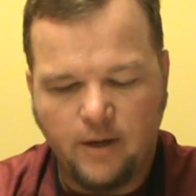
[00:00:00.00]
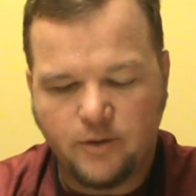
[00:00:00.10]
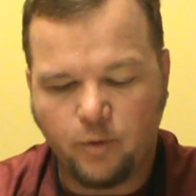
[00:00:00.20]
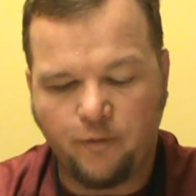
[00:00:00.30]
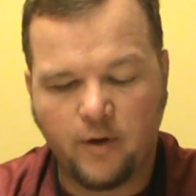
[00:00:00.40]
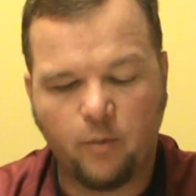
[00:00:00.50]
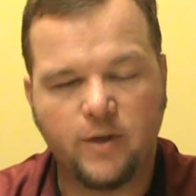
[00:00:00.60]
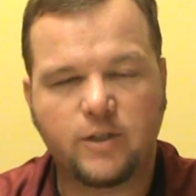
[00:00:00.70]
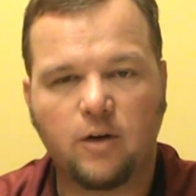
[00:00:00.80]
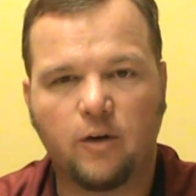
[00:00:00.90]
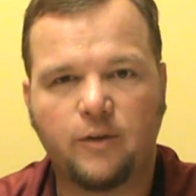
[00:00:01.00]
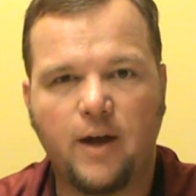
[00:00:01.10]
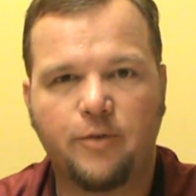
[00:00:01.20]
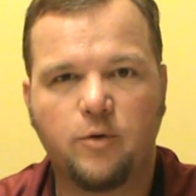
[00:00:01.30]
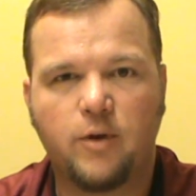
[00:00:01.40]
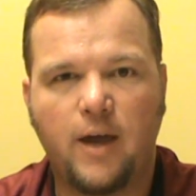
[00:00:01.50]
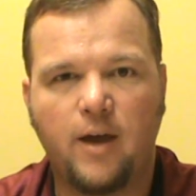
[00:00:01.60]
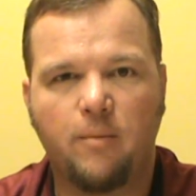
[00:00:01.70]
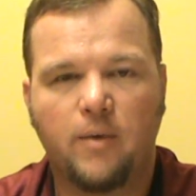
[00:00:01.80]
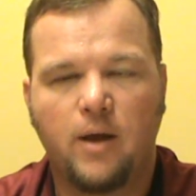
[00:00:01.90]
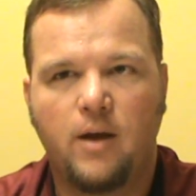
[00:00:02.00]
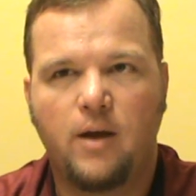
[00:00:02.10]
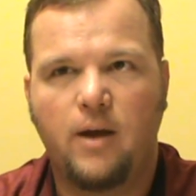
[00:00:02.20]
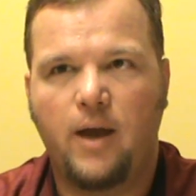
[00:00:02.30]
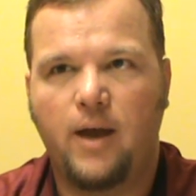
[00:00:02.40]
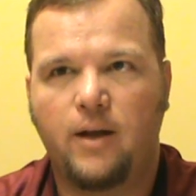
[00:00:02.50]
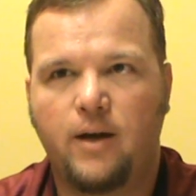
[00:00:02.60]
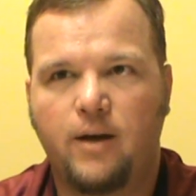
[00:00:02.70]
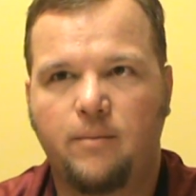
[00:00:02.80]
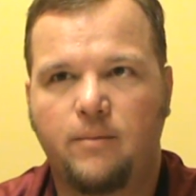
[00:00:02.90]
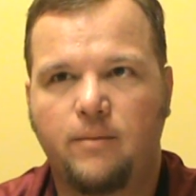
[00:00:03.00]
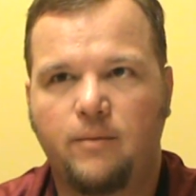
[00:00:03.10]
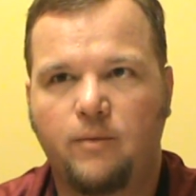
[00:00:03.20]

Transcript: So we figured we'd start that through camp and